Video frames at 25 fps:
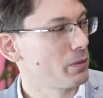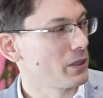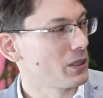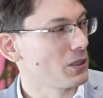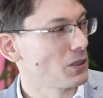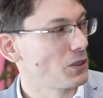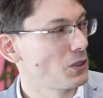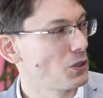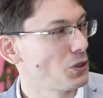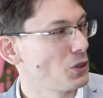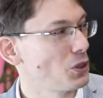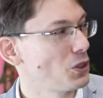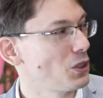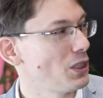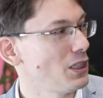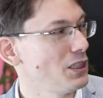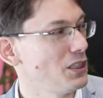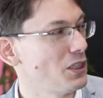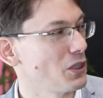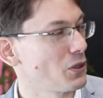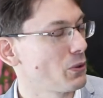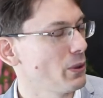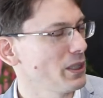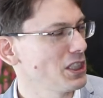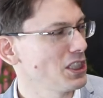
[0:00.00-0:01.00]
because usually
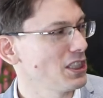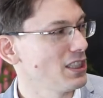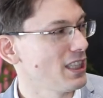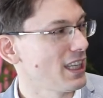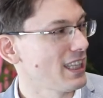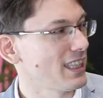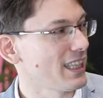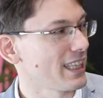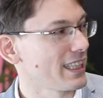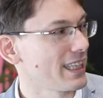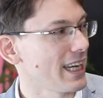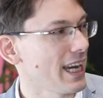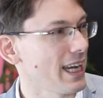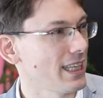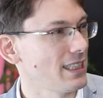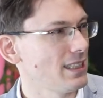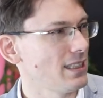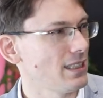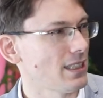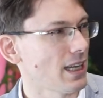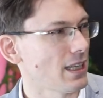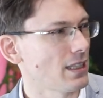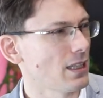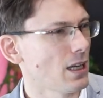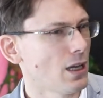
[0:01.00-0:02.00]
the question that I get
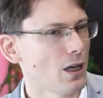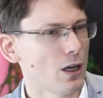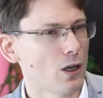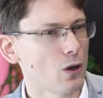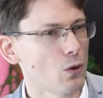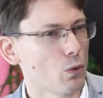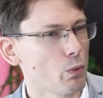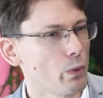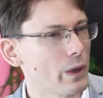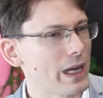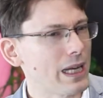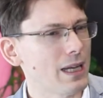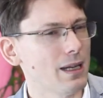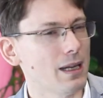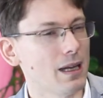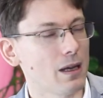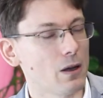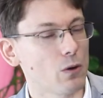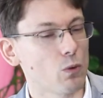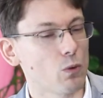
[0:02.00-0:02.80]
is that, will